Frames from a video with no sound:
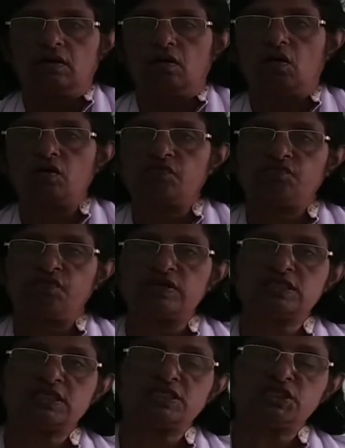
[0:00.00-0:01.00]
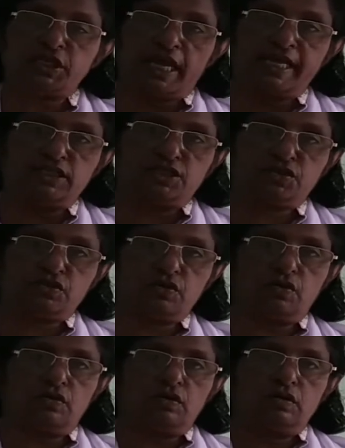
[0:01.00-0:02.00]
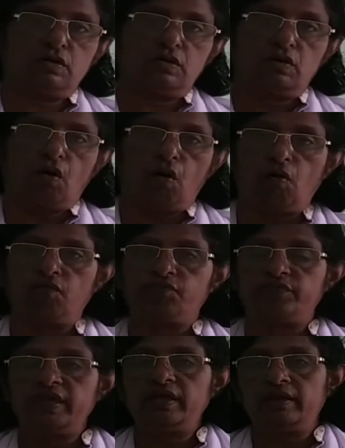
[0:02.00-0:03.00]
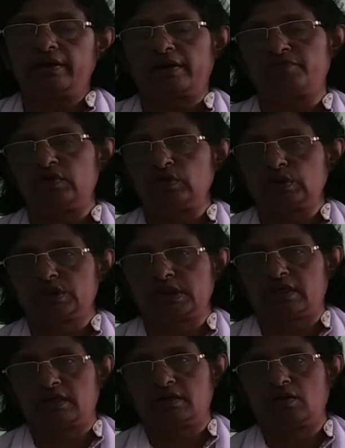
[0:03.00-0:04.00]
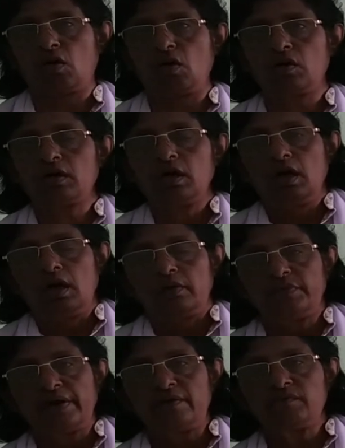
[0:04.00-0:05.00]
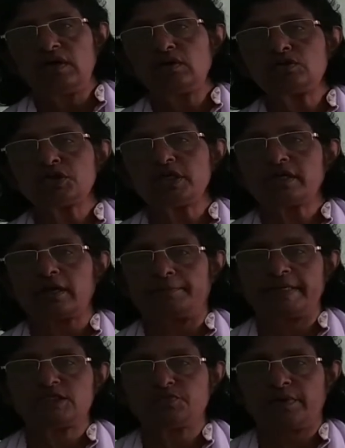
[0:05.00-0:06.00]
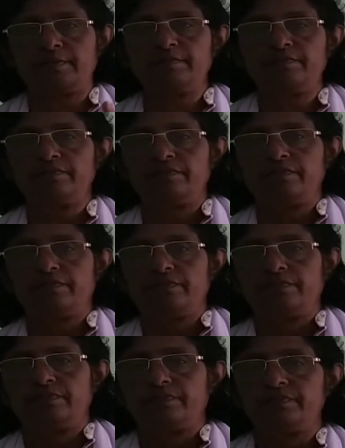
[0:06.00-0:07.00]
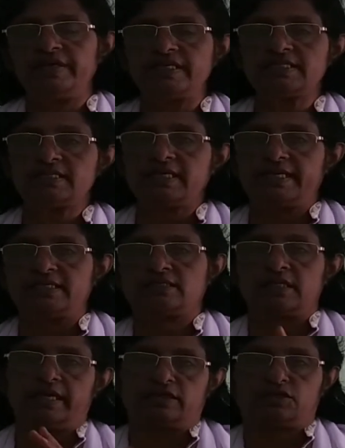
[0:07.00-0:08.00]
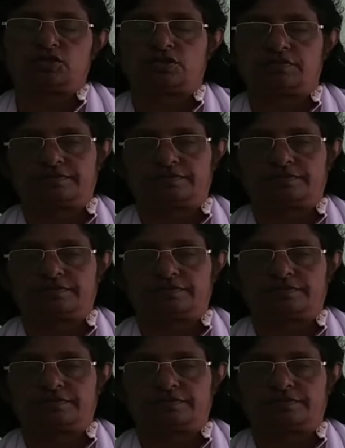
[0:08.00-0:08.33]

or first stage of the revolution, or the revolution commenced from this incident.